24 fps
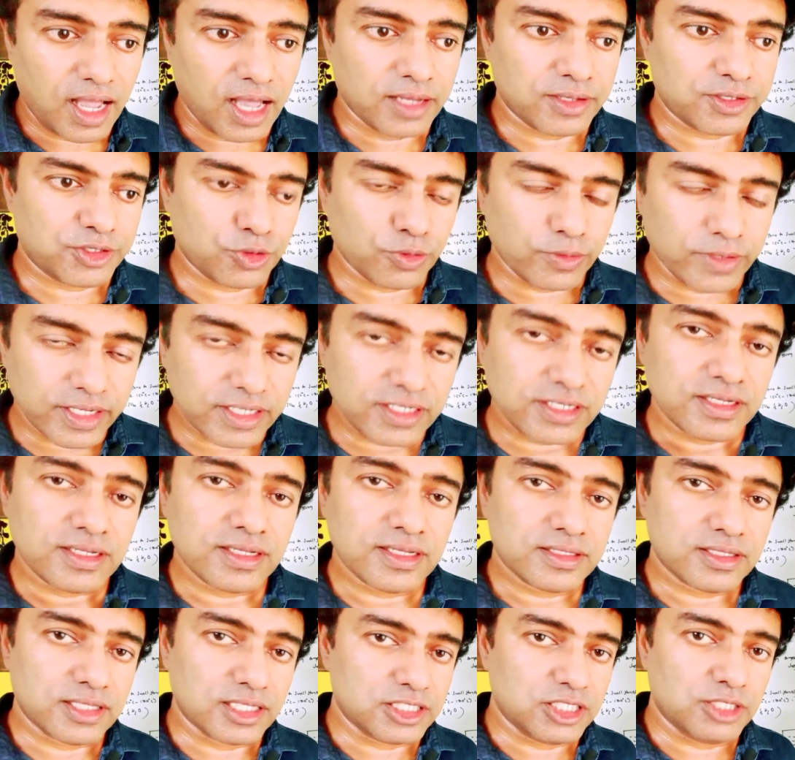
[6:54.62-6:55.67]
and to it
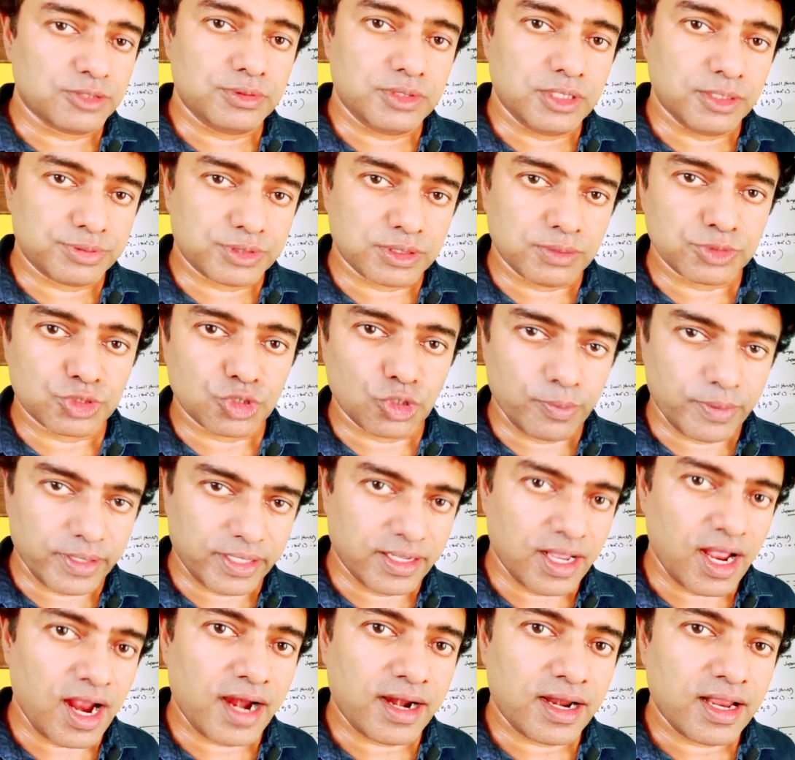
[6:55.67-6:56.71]
the gypsum should
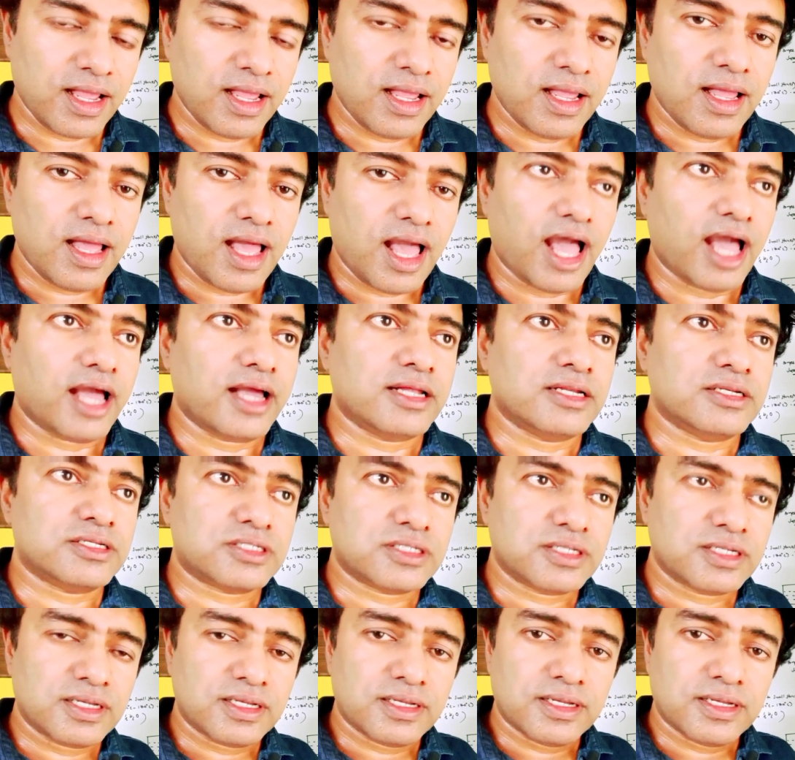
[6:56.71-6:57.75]
be added, and